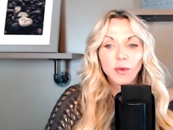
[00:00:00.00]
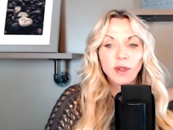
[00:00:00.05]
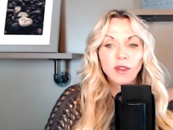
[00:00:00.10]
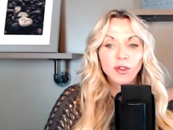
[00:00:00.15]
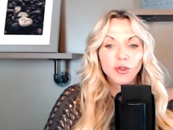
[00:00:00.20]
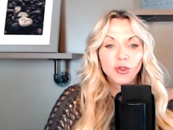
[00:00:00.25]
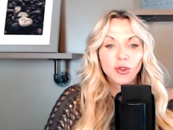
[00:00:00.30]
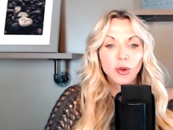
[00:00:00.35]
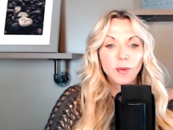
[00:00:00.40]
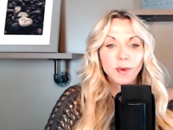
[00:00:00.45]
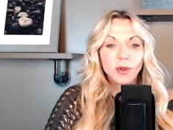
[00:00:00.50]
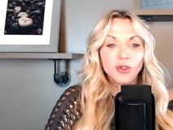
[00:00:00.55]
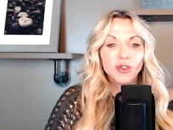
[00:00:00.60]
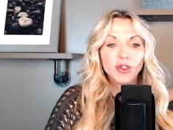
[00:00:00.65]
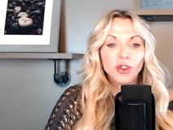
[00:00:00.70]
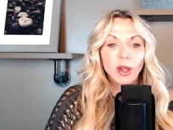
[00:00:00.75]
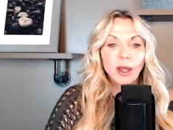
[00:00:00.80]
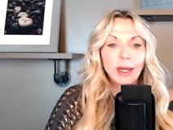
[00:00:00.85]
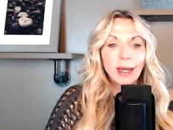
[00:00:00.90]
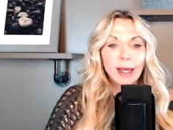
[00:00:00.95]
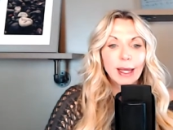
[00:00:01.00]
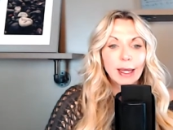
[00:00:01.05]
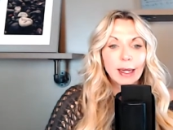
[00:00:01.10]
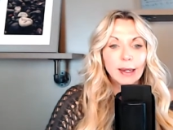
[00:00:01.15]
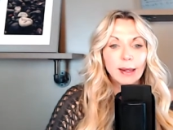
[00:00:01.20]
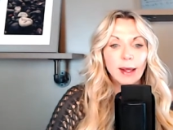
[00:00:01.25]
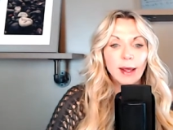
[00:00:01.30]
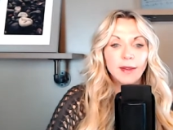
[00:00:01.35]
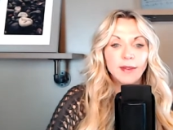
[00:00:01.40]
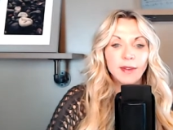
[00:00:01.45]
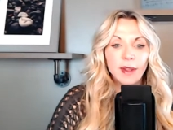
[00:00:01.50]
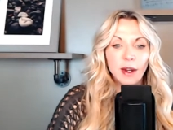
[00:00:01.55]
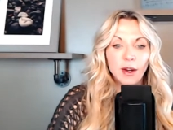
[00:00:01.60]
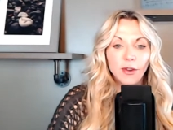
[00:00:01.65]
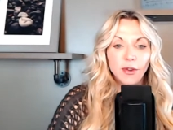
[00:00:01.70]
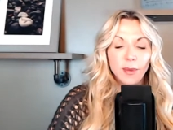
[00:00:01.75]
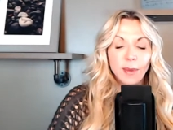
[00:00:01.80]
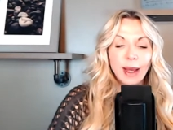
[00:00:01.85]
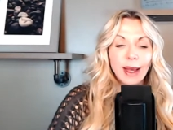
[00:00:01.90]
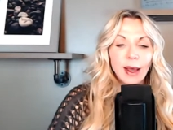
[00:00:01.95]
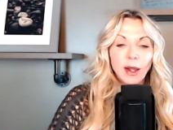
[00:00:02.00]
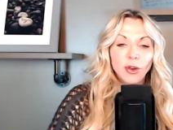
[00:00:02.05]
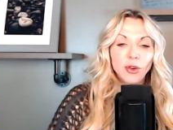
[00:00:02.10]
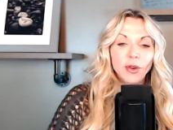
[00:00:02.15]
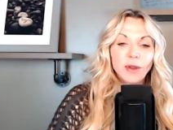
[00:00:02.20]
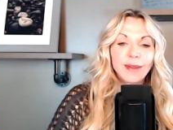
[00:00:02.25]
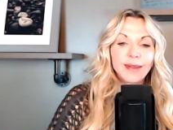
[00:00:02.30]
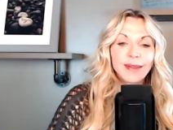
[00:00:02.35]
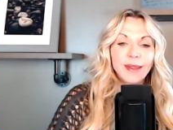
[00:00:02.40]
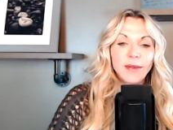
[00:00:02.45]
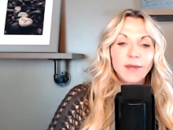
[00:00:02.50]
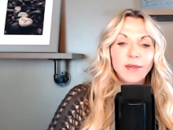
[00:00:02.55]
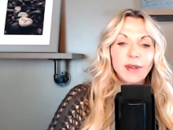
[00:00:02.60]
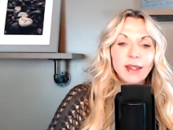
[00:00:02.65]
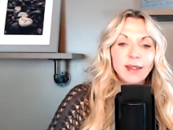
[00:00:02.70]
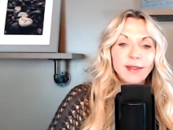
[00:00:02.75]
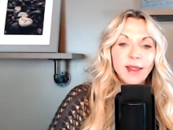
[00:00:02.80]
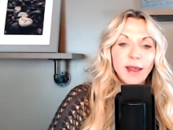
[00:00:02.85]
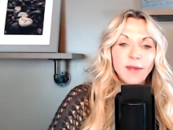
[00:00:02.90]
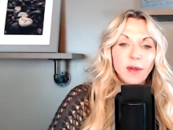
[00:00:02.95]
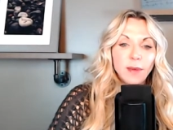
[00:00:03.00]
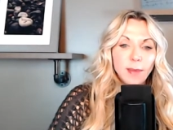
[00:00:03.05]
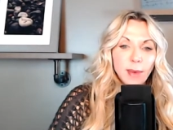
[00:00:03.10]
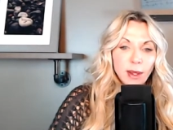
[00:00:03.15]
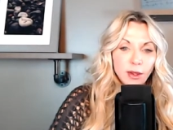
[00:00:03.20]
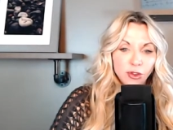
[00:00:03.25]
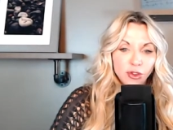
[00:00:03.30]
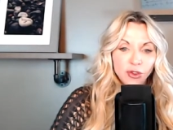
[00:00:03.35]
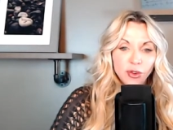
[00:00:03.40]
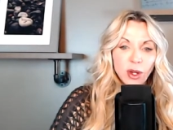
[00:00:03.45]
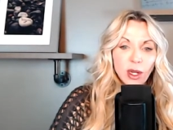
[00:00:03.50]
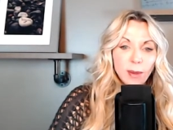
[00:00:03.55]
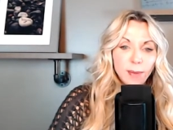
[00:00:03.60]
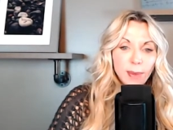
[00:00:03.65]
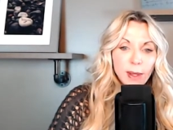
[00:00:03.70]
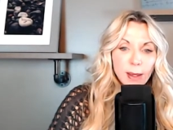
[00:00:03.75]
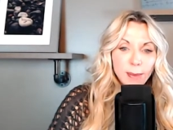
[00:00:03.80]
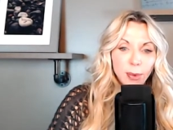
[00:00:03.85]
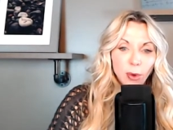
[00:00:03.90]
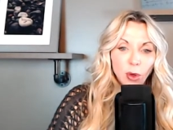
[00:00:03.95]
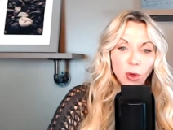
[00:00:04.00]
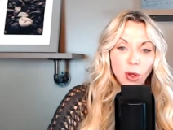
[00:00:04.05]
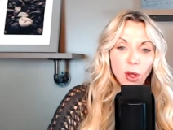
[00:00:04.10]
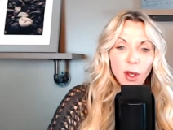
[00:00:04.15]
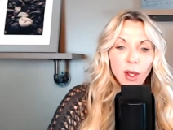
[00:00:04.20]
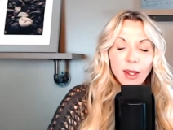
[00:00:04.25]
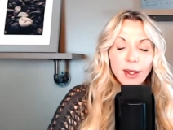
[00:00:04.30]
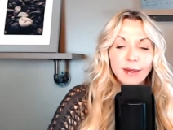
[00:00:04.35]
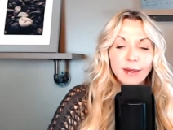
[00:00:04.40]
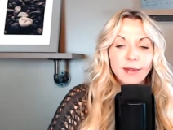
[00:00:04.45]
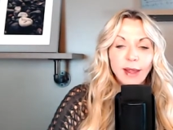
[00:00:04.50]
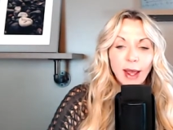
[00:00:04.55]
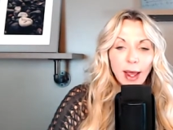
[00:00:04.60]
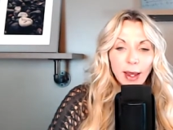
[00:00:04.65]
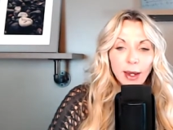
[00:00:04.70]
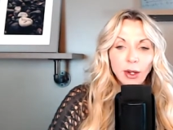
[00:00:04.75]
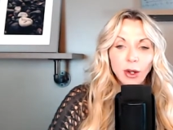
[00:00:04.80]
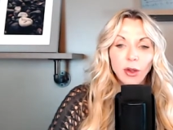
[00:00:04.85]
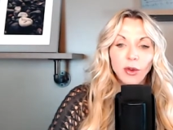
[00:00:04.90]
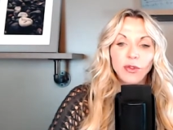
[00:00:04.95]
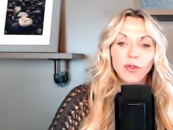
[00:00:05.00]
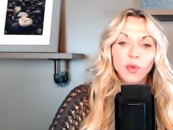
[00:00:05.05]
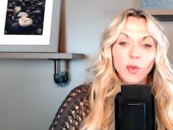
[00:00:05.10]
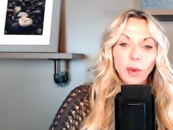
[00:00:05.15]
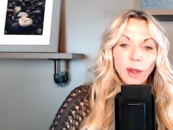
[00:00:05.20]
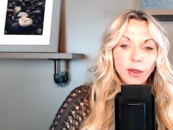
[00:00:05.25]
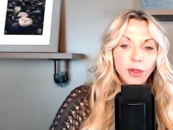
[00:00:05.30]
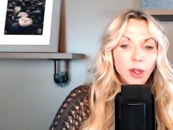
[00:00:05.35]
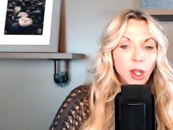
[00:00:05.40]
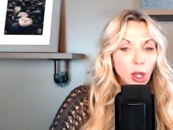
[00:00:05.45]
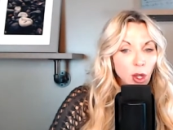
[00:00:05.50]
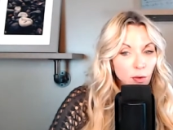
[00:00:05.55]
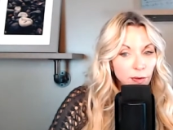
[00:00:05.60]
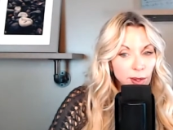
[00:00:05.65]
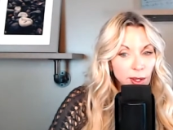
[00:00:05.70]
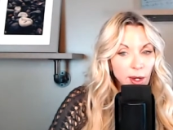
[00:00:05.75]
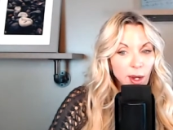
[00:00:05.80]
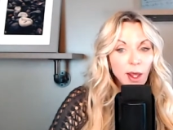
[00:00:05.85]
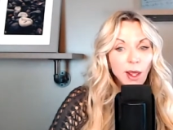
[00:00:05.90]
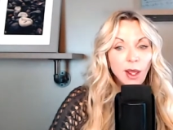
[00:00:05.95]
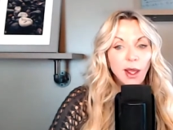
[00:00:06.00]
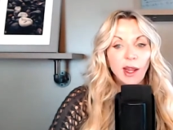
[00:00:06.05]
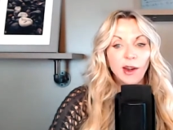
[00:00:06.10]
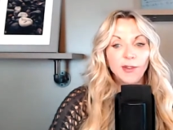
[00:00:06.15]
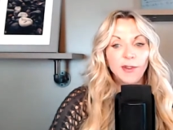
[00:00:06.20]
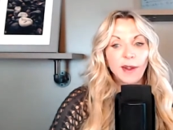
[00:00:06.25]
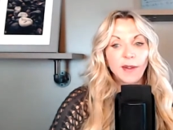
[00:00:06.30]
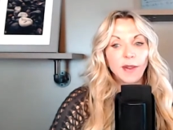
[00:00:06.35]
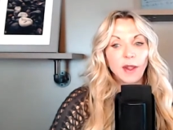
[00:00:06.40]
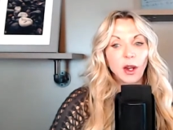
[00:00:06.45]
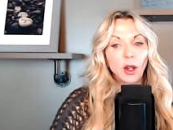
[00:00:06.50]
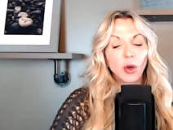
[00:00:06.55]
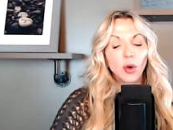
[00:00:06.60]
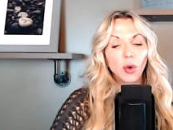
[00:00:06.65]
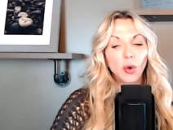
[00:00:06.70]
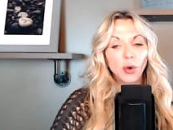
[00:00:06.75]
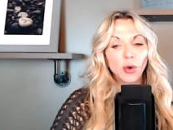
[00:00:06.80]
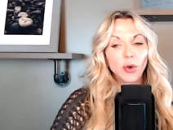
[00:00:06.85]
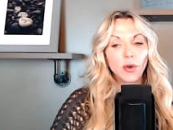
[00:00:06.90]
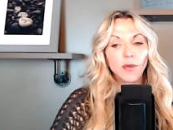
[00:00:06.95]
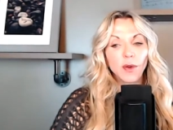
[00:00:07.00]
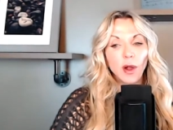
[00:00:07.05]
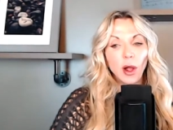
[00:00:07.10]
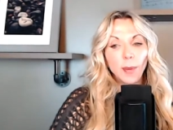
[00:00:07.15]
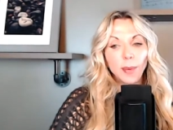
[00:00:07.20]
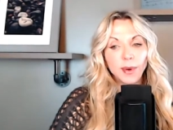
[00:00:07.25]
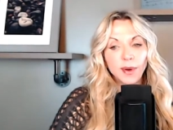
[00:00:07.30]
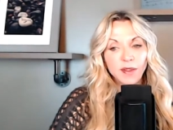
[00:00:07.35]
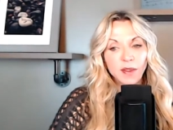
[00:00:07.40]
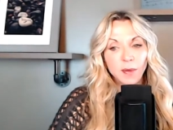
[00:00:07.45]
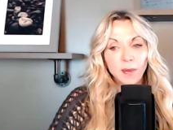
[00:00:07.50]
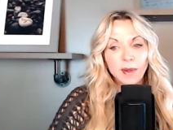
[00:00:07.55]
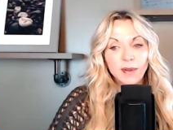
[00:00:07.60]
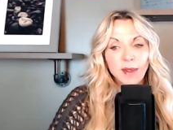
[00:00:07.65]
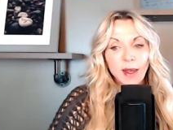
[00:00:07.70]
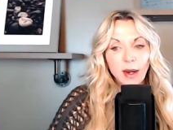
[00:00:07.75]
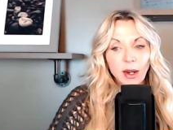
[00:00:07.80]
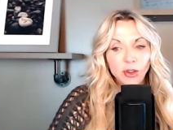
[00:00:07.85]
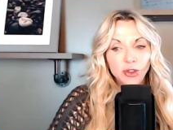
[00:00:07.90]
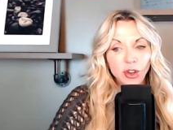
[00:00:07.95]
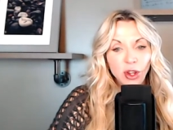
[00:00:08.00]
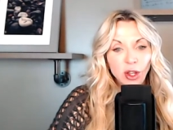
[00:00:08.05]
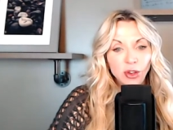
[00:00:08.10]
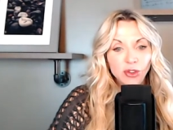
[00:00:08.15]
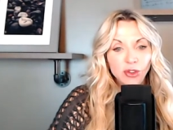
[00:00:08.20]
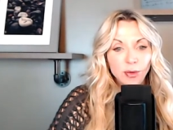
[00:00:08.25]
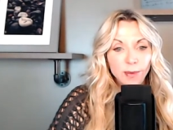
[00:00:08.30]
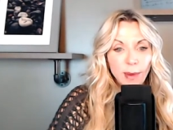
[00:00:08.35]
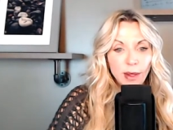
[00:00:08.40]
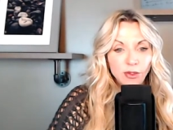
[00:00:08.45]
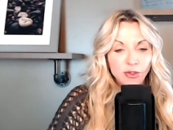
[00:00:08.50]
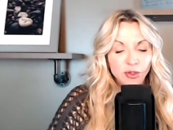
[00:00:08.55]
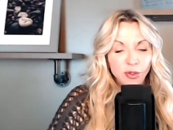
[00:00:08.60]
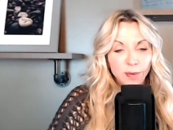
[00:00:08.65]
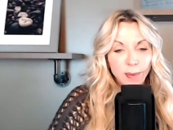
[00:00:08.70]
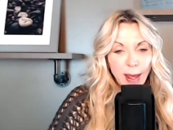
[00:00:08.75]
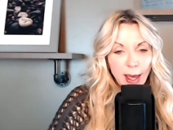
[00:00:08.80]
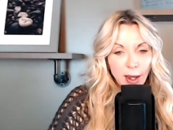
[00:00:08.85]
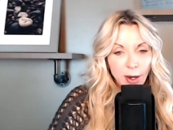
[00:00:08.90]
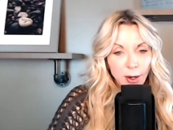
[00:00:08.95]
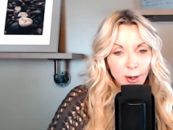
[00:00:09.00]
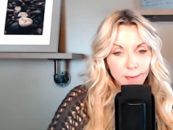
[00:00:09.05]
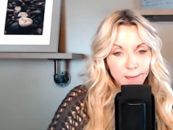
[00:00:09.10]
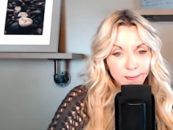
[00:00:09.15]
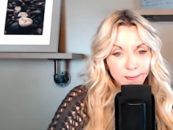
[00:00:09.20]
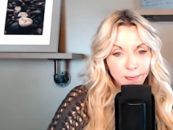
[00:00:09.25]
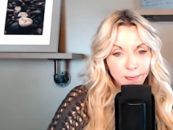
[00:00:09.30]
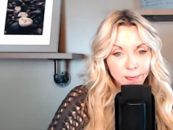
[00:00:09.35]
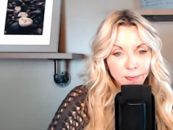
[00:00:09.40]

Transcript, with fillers: a research group in China analyzed data from 177 menstruating people diagnosed with COVID and found that a quarter of all participants had a change in menstrual pattern.